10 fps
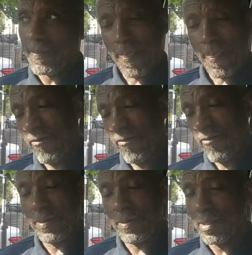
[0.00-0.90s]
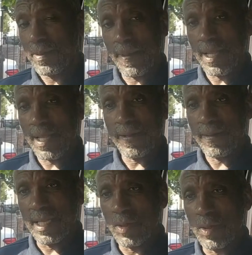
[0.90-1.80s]
for people to
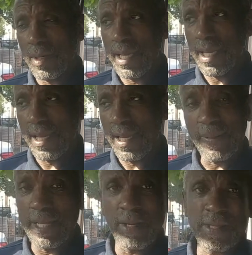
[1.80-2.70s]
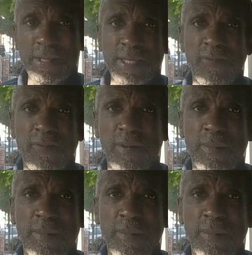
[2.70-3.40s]
enjoy and maybe learn something from it.